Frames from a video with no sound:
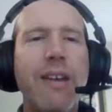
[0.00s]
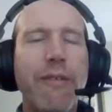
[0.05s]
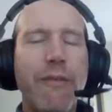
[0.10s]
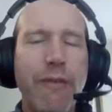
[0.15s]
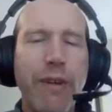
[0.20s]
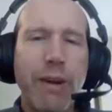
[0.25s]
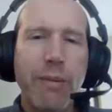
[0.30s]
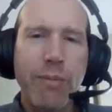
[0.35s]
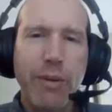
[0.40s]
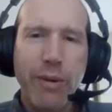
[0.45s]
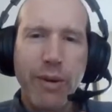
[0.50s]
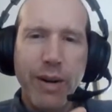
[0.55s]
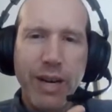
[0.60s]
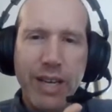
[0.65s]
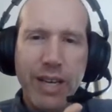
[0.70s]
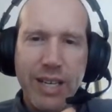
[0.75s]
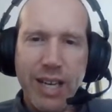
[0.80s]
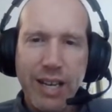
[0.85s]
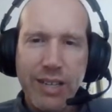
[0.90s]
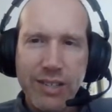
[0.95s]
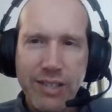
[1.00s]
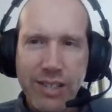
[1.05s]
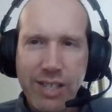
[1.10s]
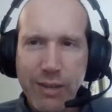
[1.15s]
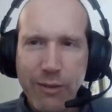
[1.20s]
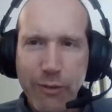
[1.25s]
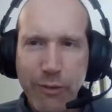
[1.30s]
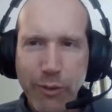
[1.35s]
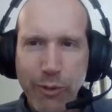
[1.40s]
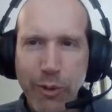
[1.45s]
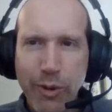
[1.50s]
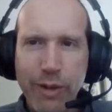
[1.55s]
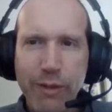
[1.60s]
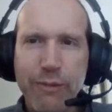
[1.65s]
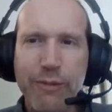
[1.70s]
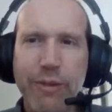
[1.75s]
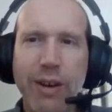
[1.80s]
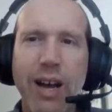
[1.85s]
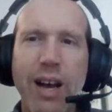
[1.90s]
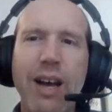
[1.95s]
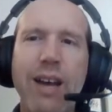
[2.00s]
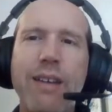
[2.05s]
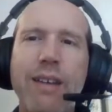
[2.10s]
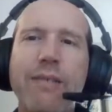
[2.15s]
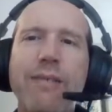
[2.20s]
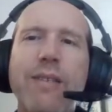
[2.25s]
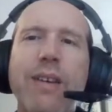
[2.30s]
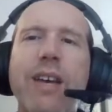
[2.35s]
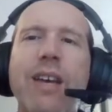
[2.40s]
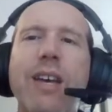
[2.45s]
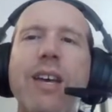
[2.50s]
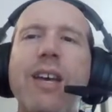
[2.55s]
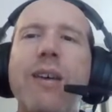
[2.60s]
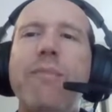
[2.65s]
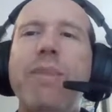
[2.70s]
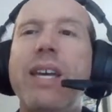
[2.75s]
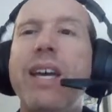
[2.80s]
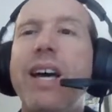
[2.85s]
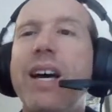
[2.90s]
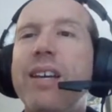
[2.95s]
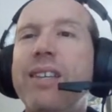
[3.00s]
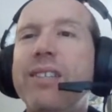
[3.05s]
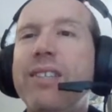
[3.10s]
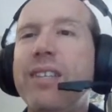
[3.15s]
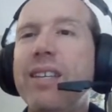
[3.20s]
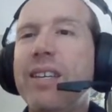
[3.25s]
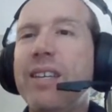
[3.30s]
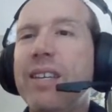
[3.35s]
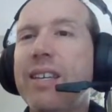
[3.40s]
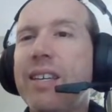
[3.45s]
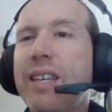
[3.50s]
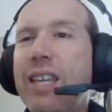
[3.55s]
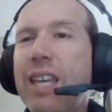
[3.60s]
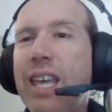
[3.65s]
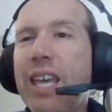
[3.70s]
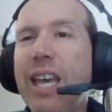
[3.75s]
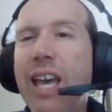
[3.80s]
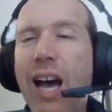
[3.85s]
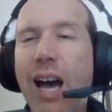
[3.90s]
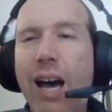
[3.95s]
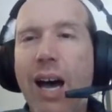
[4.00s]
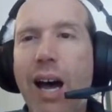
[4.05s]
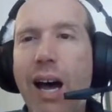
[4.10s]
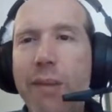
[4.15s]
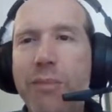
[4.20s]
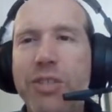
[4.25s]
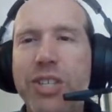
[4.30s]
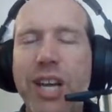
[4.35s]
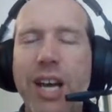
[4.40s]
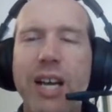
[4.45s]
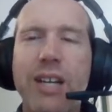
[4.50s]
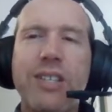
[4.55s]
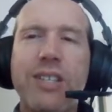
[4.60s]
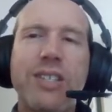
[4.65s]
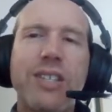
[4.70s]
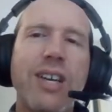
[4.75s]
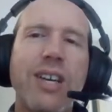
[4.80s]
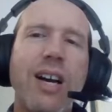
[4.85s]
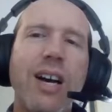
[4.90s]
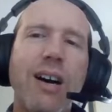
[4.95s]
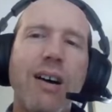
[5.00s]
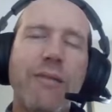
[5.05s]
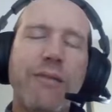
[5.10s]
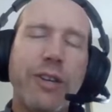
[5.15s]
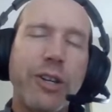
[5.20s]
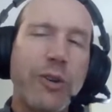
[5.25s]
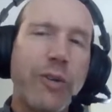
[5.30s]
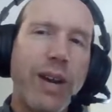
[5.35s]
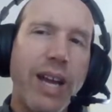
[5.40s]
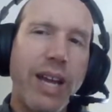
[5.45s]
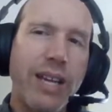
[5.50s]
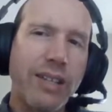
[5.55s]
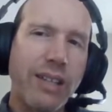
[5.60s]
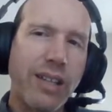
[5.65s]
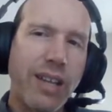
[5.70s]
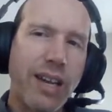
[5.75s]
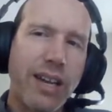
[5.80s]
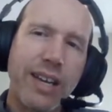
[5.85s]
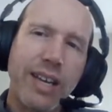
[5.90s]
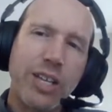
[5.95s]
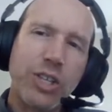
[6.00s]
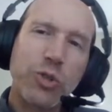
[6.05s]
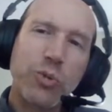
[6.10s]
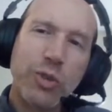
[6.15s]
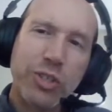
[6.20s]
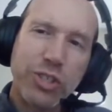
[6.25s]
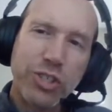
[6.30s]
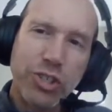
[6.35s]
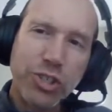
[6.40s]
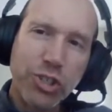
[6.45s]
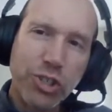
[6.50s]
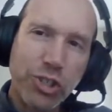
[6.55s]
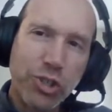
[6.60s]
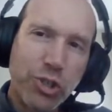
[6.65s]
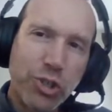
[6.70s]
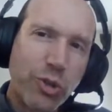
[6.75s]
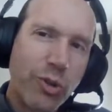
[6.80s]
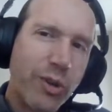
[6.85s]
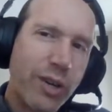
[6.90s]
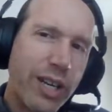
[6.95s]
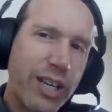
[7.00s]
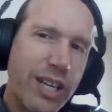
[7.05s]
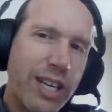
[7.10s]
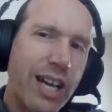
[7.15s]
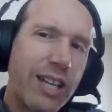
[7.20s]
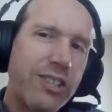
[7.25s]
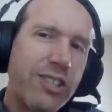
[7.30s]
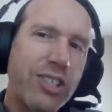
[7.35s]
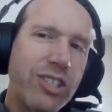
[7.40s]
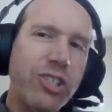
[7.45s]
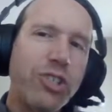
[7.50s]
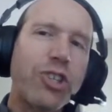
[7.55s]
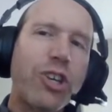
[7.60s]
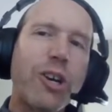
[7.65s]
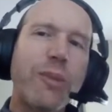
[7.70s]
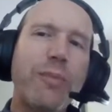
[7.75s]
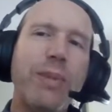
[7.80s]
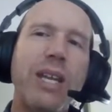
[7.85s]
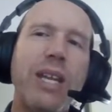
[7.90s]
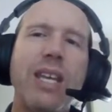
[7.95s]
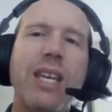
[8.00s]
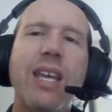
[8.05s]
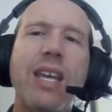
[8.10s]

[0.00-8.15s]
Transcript: February 1945 because the key object of the Grand Alliance was to destroy Nazi Germany.